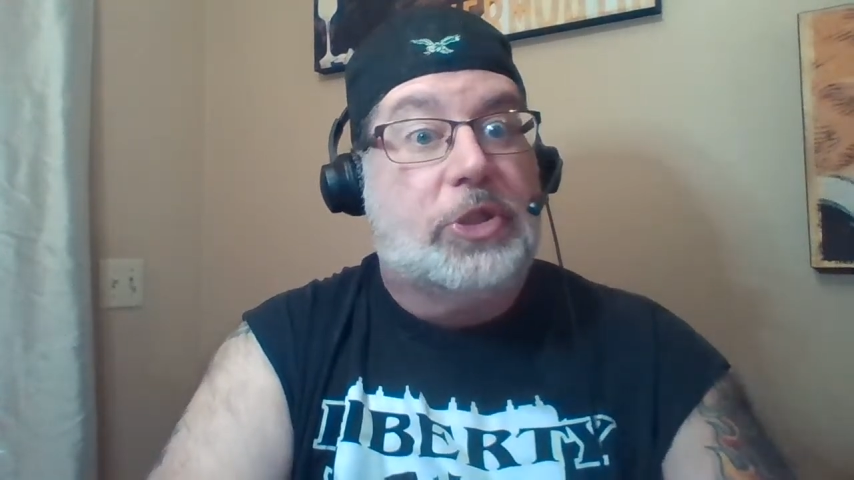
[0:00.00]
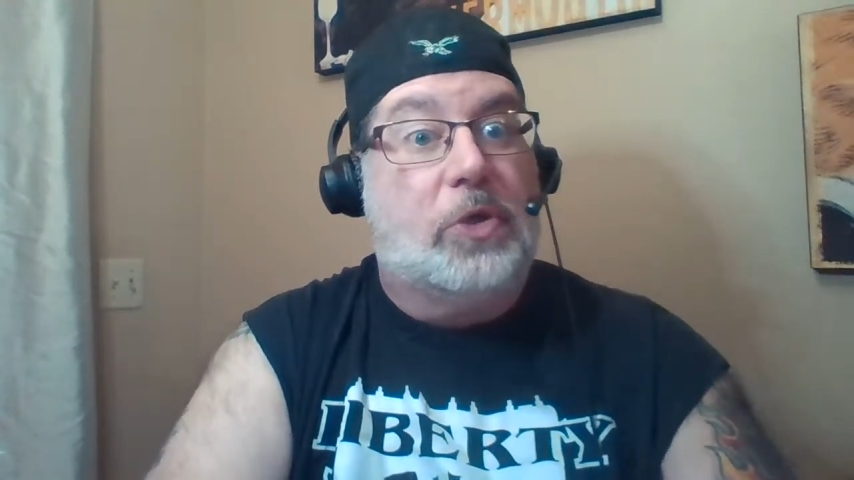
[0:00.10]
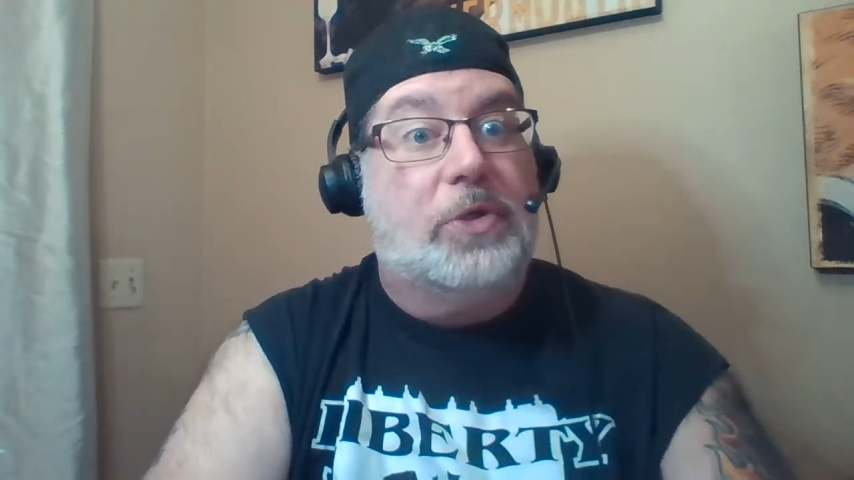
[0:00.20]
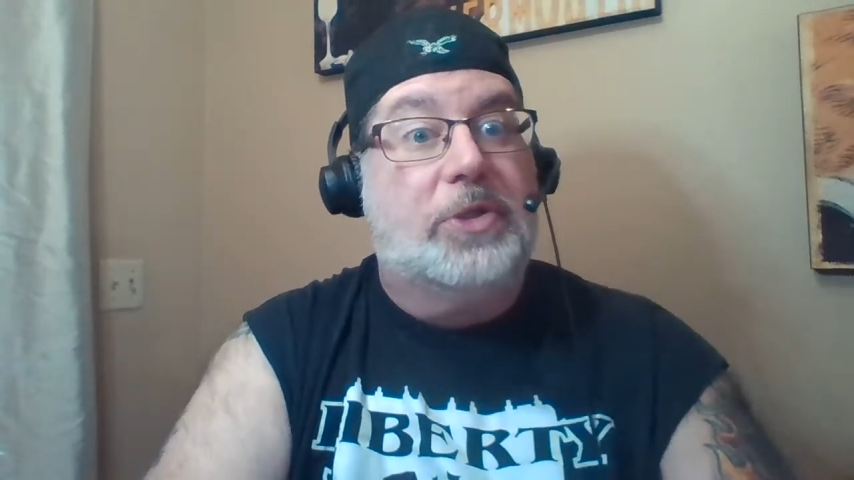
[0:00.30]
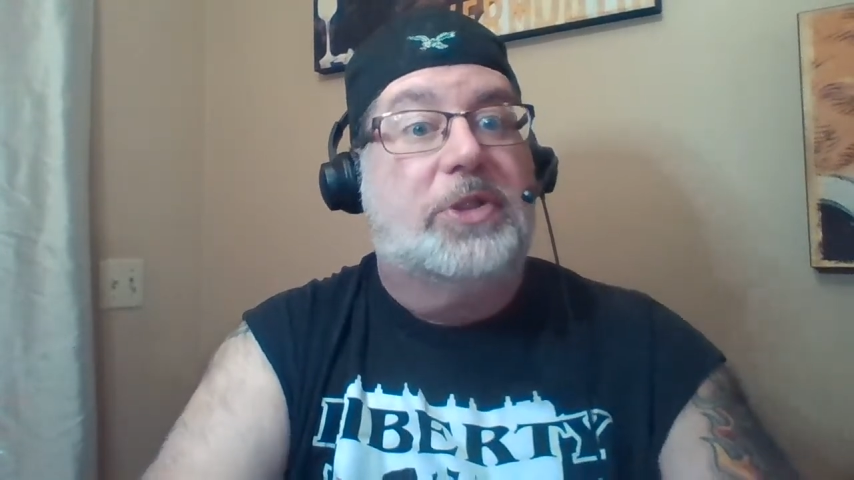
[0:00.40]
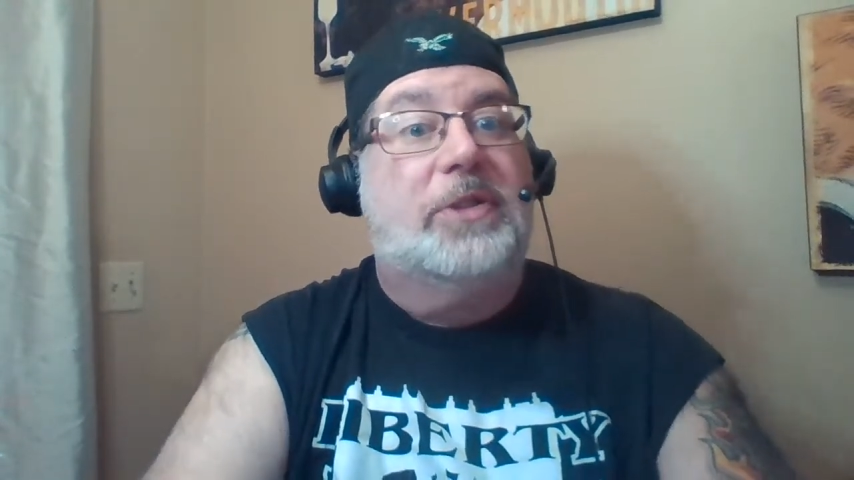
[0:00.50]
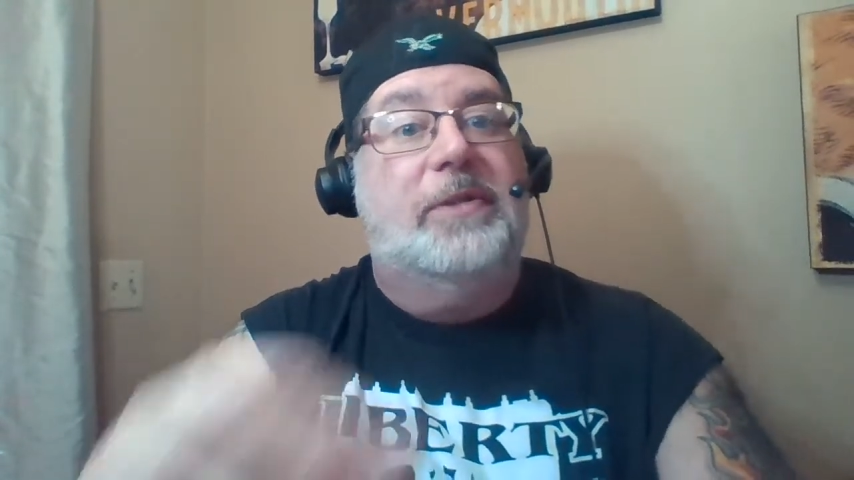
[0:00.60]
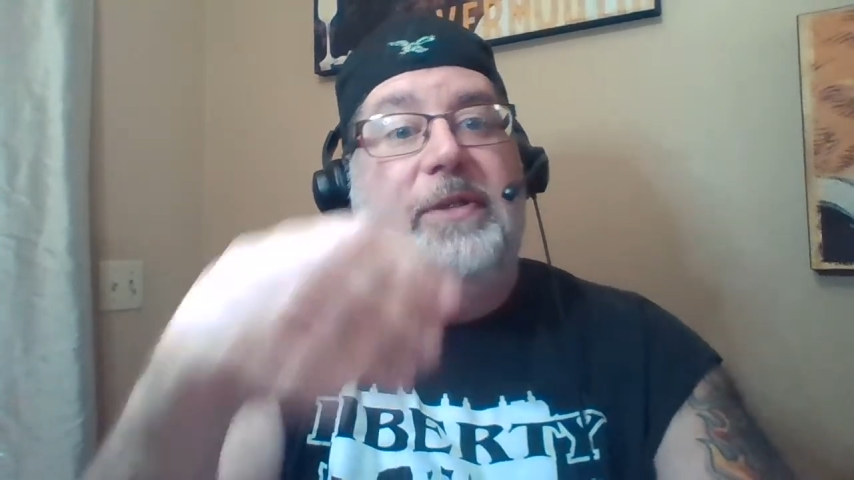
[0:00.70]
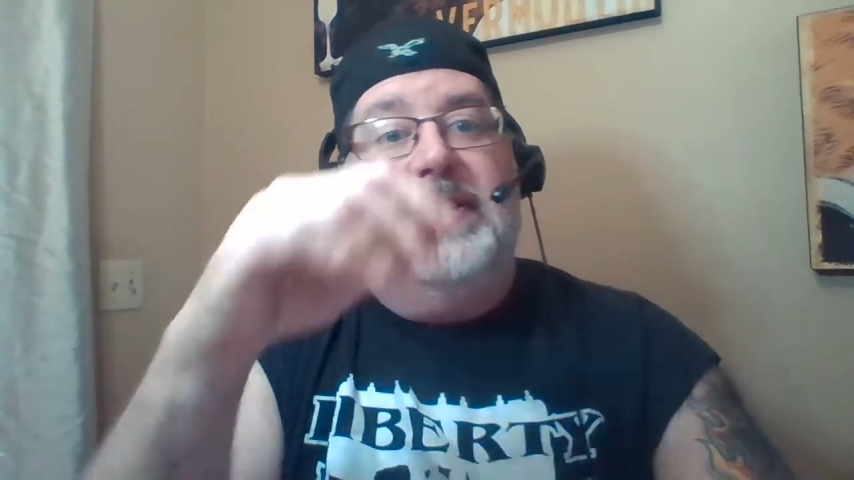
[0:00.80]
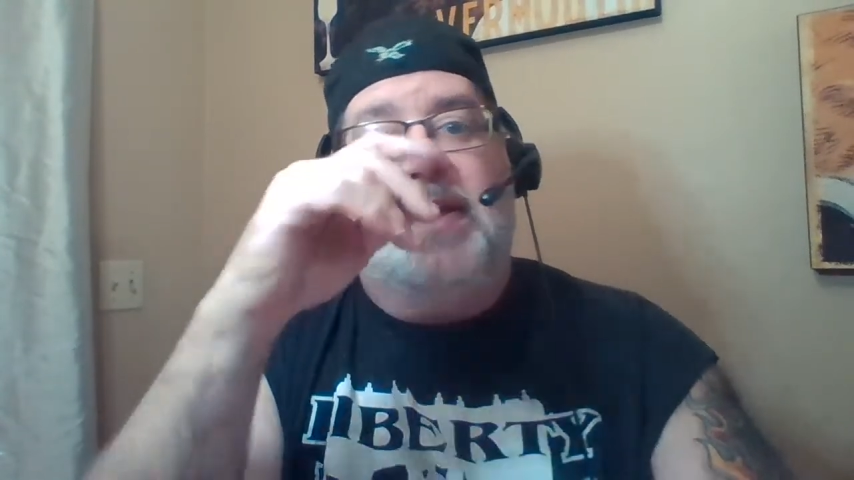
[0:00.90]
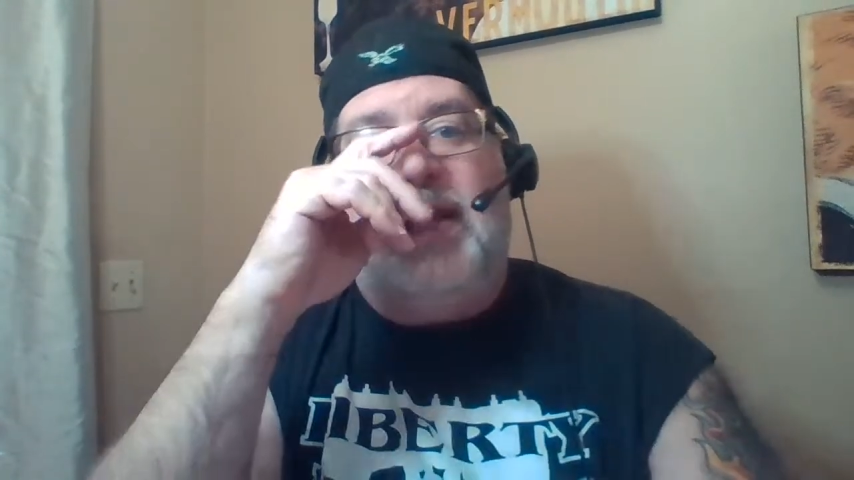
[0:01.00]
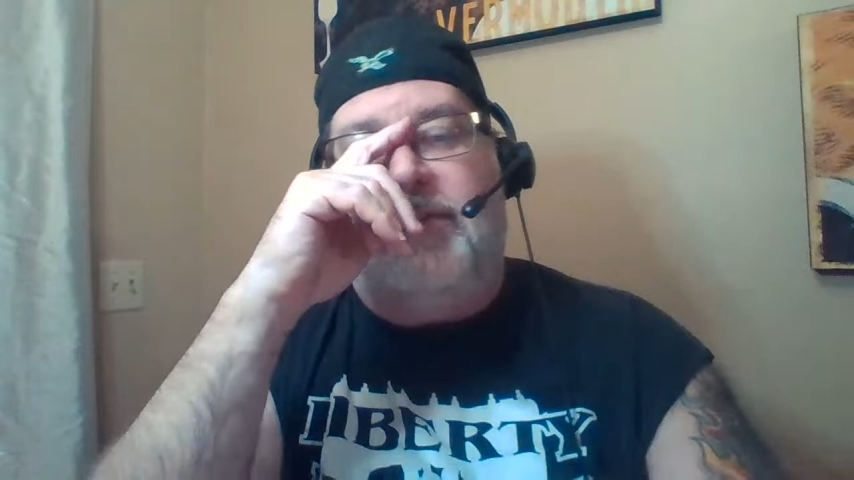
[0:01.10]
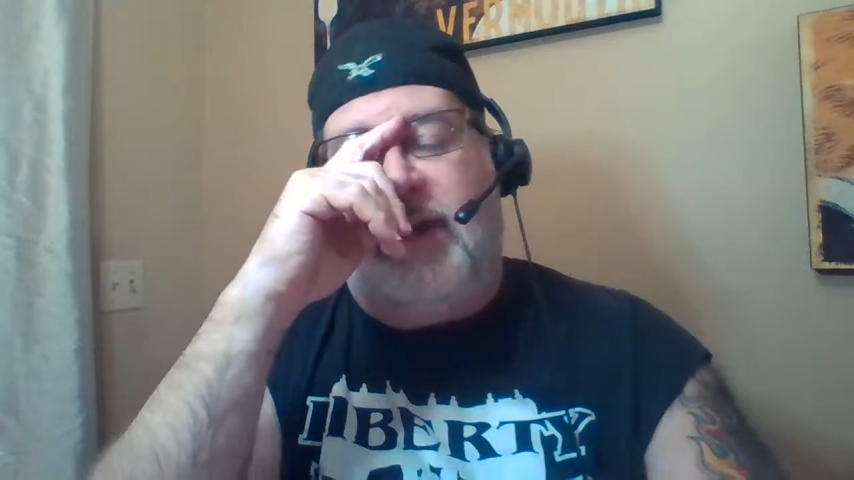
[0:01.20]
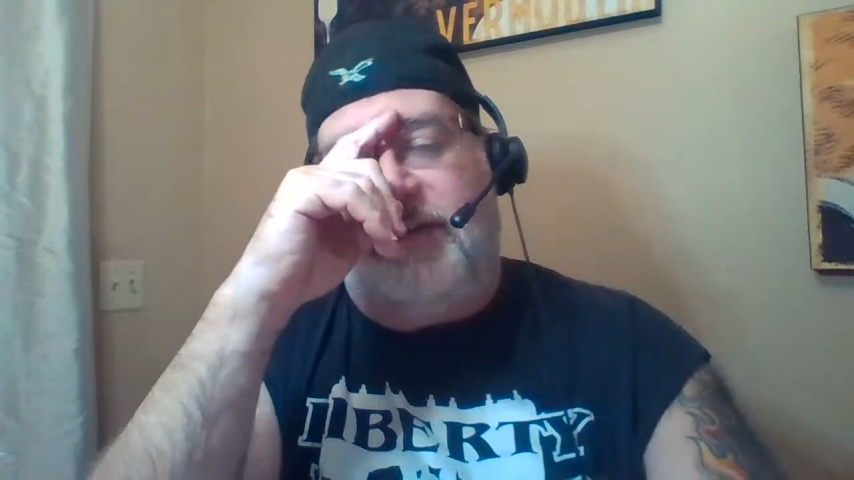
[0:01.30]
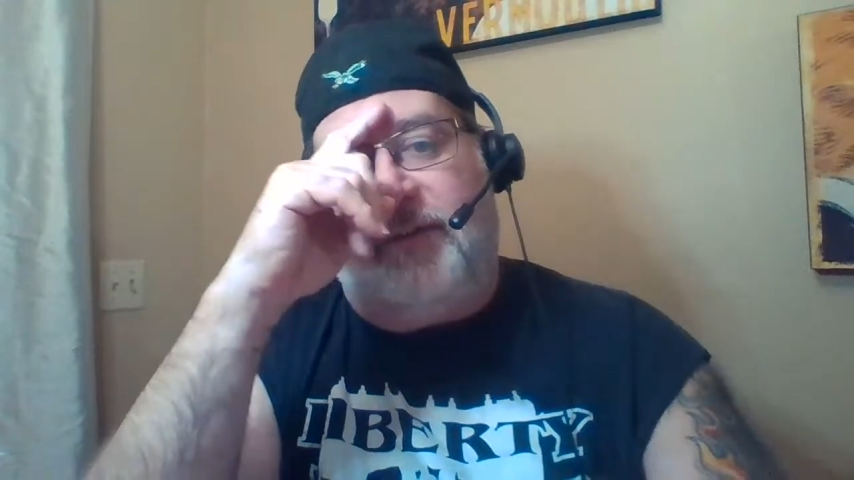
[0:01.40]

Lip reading: search. If I